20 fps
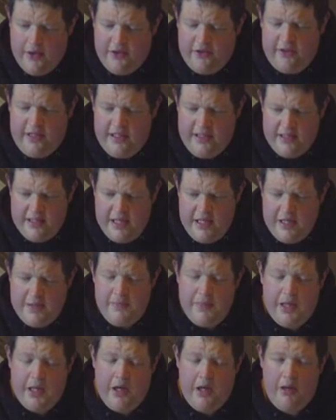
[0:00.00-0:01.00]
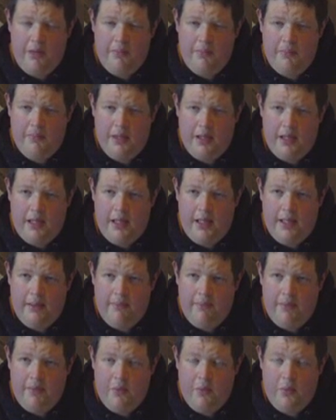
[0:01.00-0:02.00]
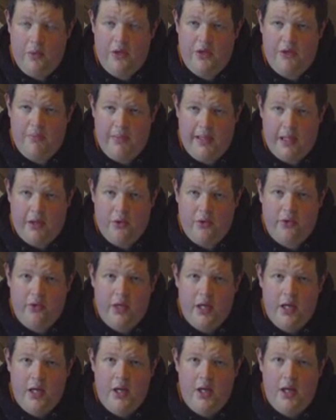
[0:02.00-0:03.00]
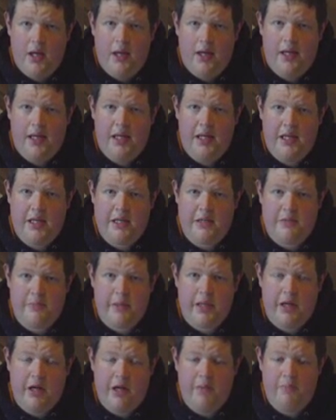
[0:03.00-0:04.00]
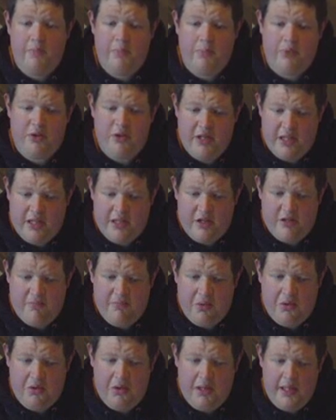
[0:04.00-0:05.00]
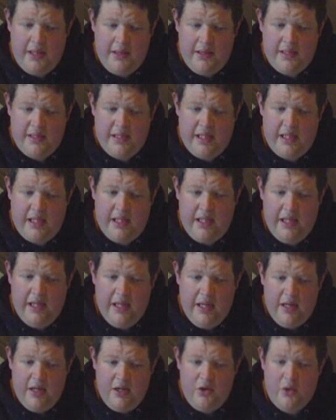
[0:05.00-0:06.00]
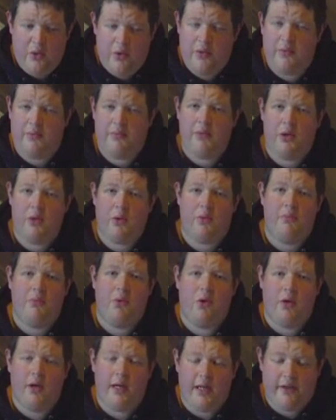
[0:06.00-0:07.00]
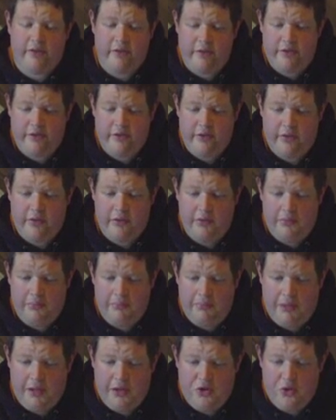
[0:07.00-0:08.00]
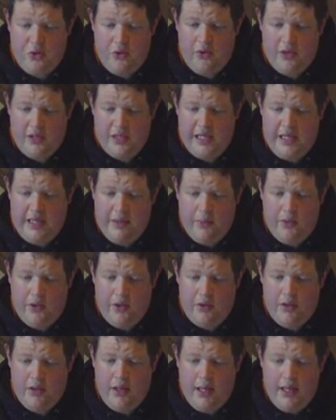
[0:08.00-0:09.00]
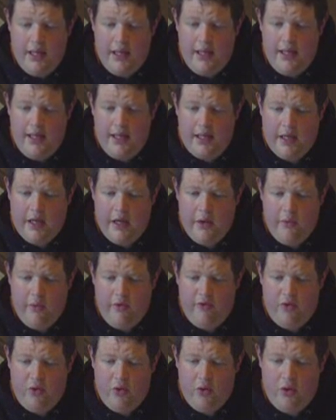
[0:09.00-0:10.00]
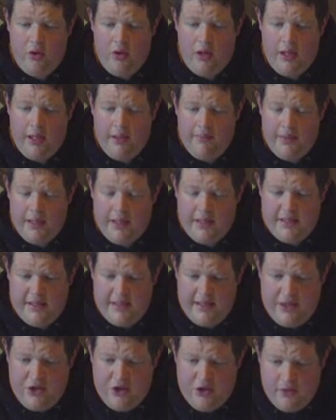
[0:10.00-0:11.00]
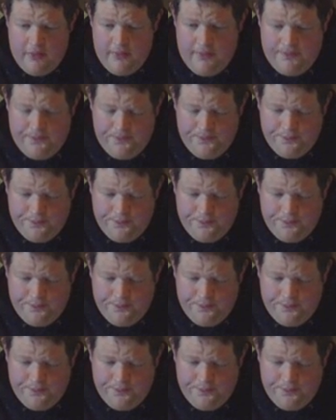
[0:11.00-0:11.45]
since he's become with the belt, he has become predictable in that you can more or less be sure that he will go for a decision.